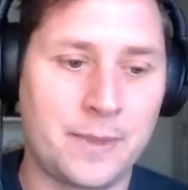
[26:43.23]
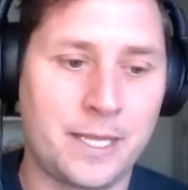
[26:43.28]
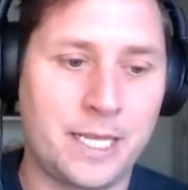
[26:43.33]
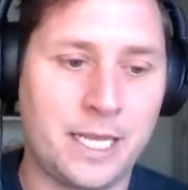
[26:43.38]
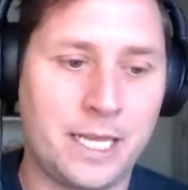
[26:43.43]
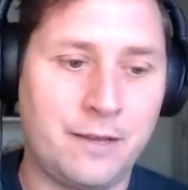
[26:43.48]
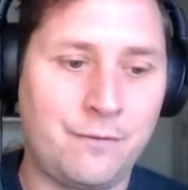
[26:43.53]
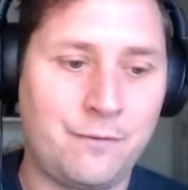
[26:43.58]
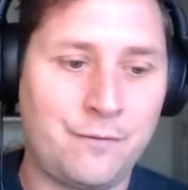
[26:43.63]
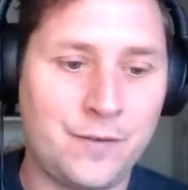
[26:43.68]

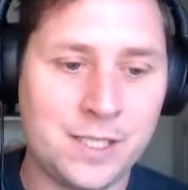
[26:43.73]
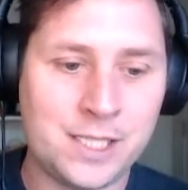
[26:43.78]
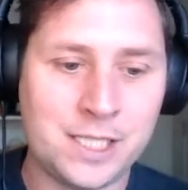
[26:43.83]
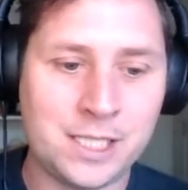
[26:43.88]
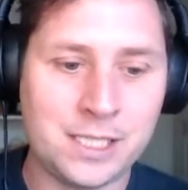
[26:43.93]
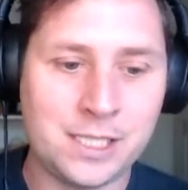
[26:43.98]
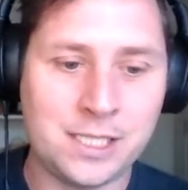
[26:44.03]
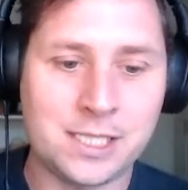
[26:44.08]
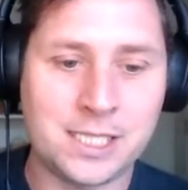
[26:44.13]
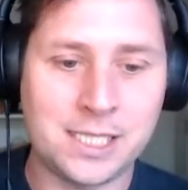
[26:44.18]
if
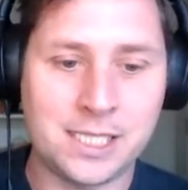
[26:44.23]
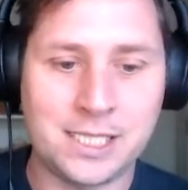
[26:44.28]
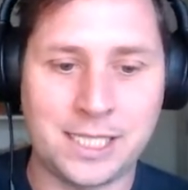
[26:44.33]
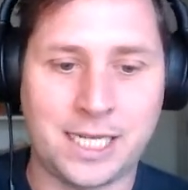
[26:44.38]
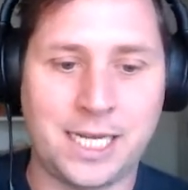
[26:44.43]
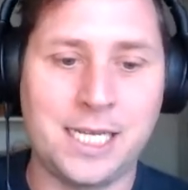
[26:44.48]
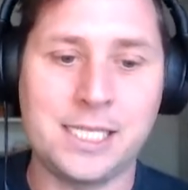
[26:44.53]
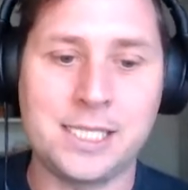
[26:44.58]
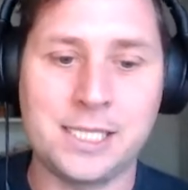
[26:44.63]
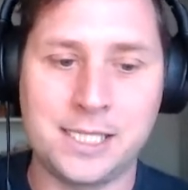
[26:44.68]
visited
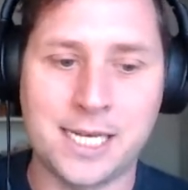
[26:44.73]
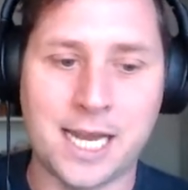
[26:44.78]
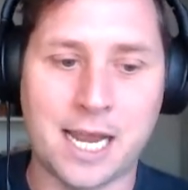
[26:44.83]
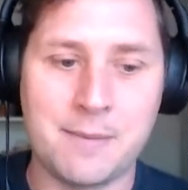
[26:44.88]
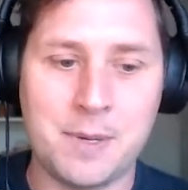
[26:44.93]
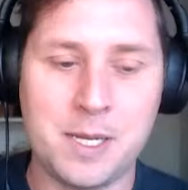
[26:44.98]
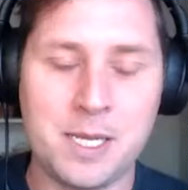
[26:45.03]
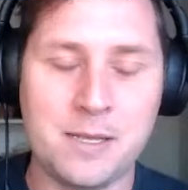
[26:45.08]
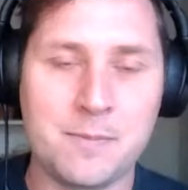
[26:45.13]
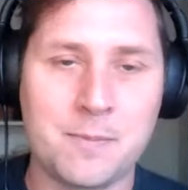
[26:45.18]
contains
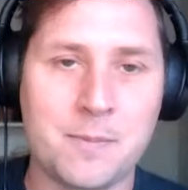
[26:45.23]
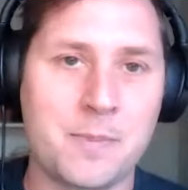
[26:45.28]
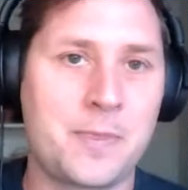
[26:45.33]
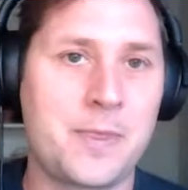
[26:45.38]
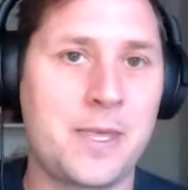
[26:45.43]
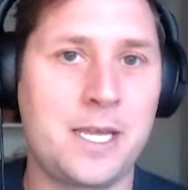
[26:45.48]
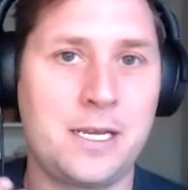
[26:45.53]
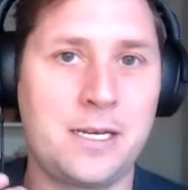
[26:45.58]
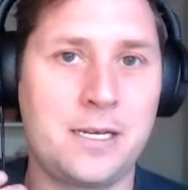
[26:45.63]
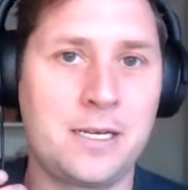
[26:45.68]
neighbor,
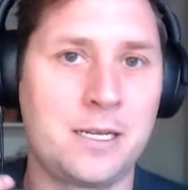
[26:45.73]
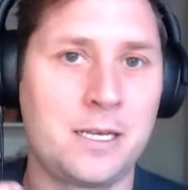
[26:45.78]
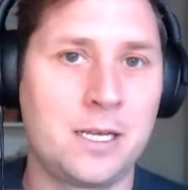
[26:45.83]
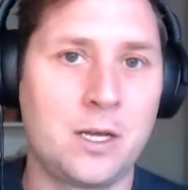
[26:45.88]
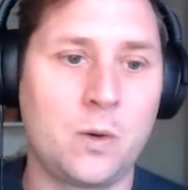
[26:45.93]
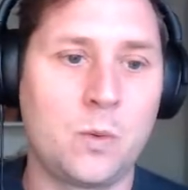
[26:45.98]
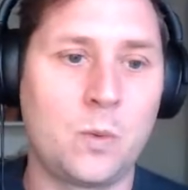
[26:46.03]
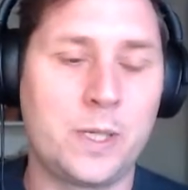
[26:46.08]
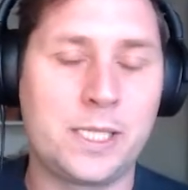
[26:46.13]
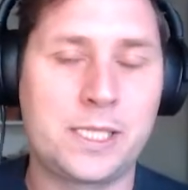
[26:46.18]
then
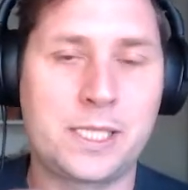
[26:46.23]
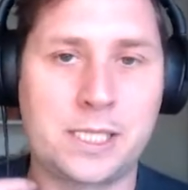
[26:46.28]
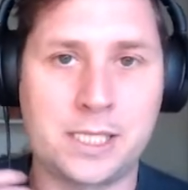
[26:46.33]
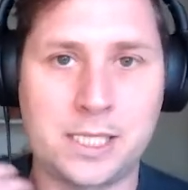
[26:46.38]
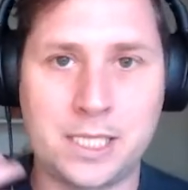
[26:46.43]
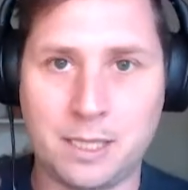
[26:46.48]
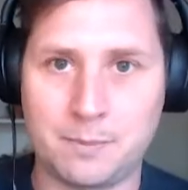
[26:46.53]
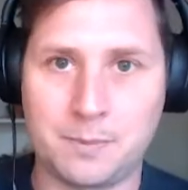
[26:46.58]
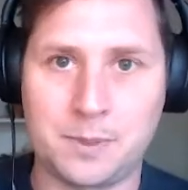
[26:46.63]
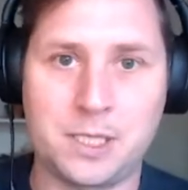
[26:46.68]
we
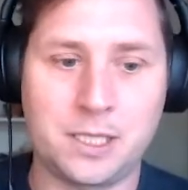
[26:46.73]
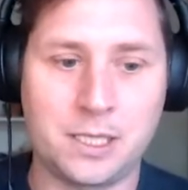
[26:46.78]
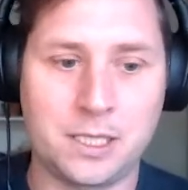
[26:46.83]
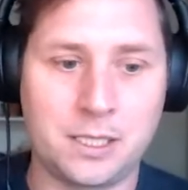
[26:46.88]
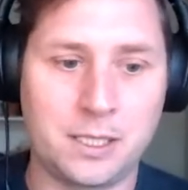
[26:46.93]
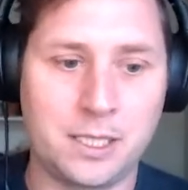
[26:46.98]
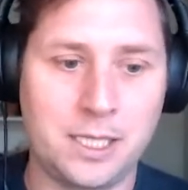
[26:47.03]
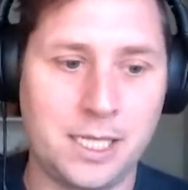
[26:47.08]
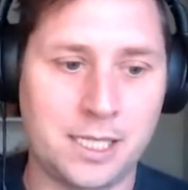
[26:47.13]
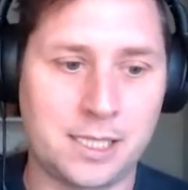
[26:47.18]
skip to the
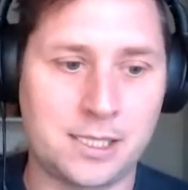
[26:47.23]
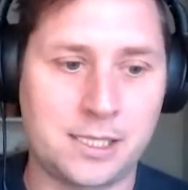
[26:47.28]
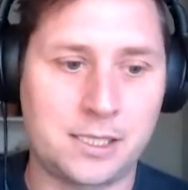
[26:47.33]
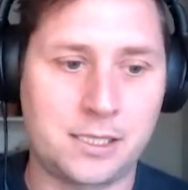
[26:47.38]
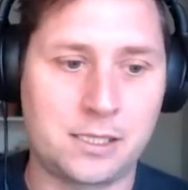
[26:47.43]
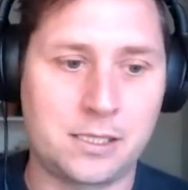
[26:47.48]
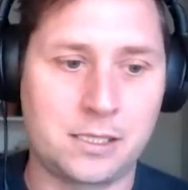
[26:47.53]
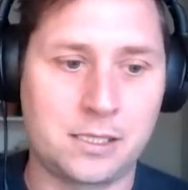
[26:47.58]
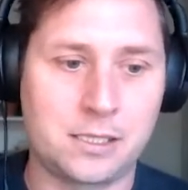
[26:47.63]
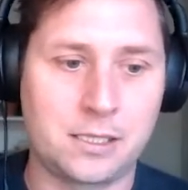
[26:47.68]

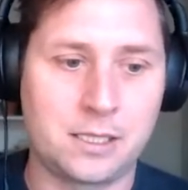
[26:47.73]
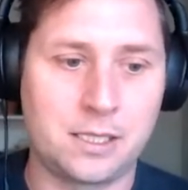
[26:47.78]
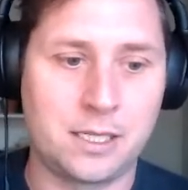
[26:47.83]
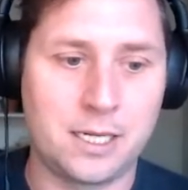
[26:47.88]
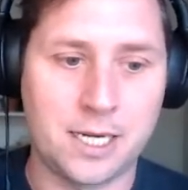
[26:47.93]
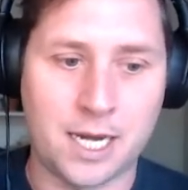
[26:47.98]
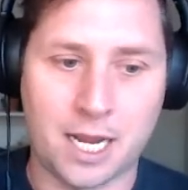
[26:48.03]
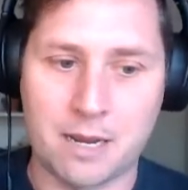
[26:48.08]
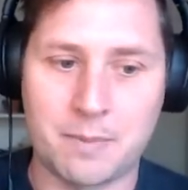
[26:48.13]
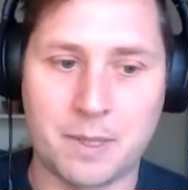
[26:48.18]
next
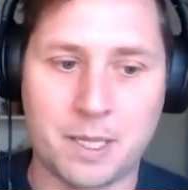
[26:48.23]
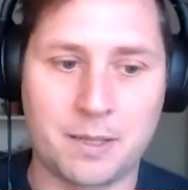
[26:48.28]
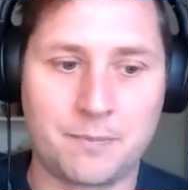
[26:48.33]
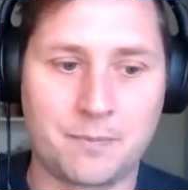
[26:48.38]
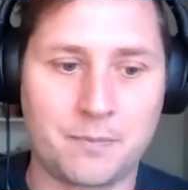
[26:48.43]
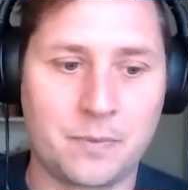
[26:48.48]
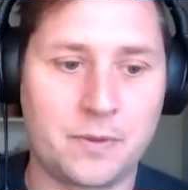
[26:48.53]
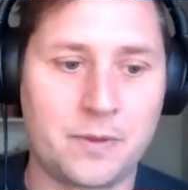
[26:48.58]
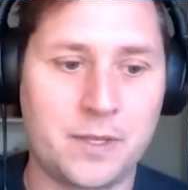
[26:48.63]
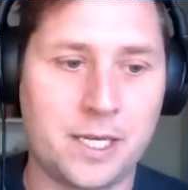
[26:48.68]
neighbor.
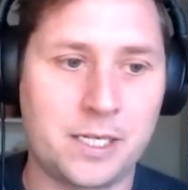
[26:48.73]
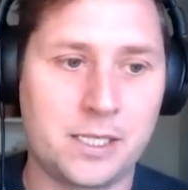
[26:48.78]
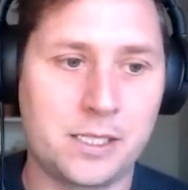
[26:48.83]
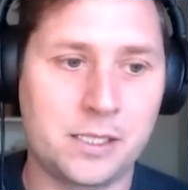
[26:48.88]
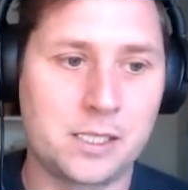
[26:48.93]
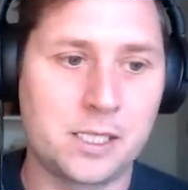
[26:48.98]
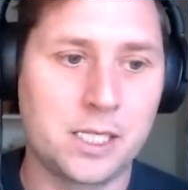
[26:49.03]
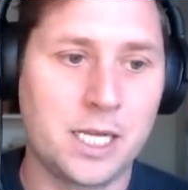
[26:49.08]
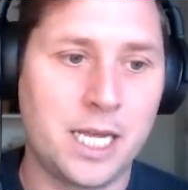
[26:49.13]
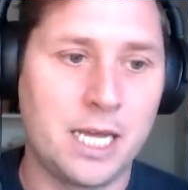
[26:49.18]
That
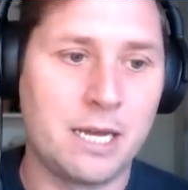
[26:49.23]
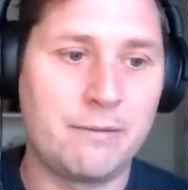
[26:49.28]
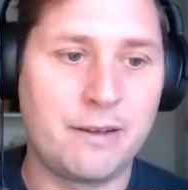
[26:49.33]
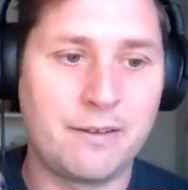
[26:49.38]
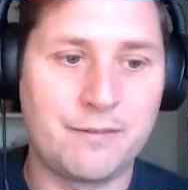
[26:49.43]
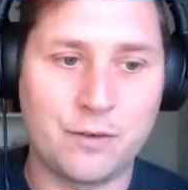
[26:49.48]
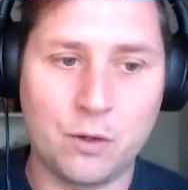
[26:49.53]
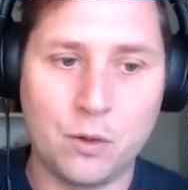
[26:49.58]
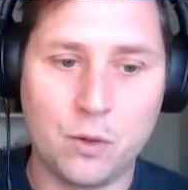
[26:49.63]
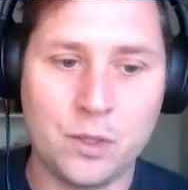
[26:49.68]
is, if we've
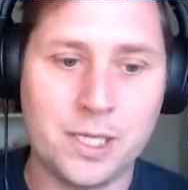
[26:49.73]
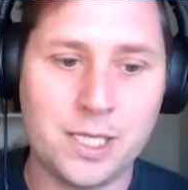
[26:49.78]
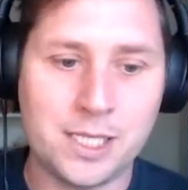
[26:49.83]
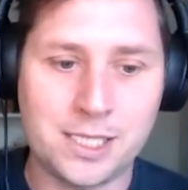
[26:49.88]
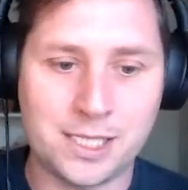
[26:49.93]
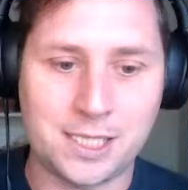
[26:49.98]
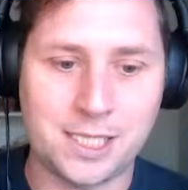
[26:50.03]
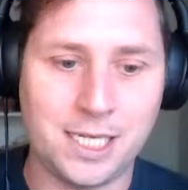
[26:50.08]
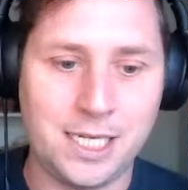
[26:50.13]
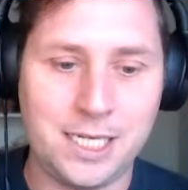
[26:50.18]
already
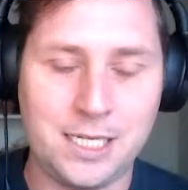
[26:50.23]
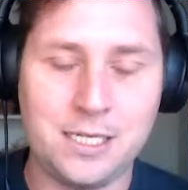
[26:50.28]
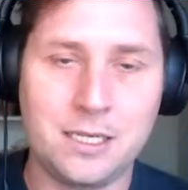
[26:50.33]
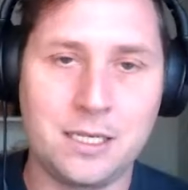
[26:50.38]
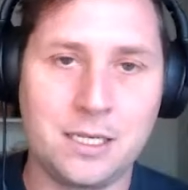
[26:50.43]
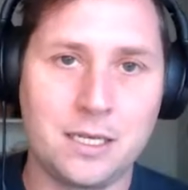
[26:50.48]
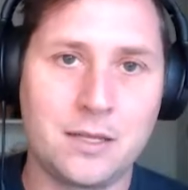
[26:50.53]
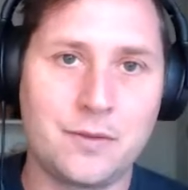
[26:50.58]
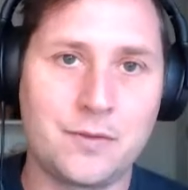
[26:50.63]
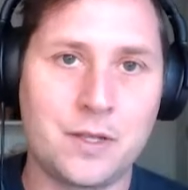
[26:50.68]
seen
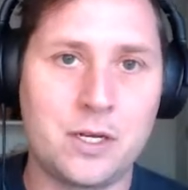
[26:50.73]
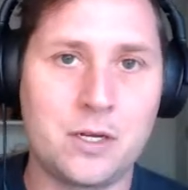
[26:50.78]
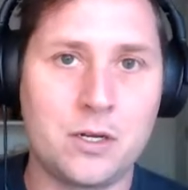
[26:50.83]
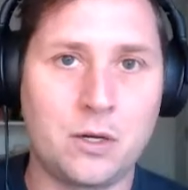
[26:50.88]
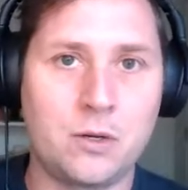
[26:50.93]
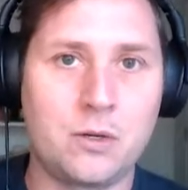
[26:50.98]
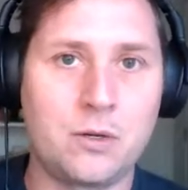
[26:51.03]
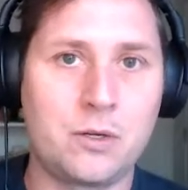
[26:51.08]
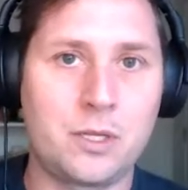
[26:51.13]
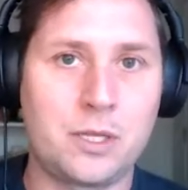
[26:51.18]
the
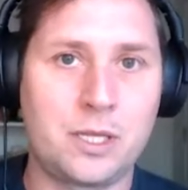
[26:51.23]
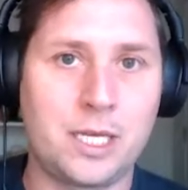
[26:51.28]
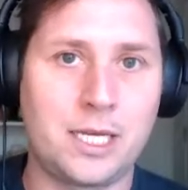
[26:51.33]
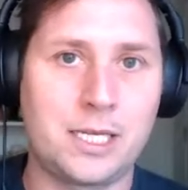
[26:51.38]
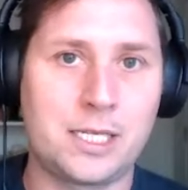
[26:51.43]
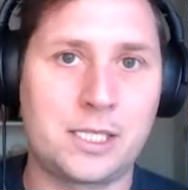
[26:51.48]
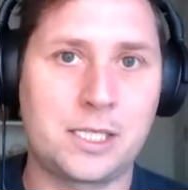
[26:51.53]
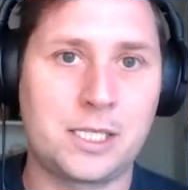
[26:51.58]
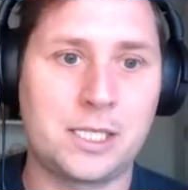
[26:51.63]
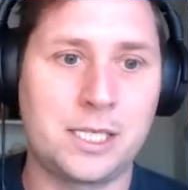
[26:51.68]
node
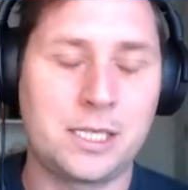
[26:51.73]
that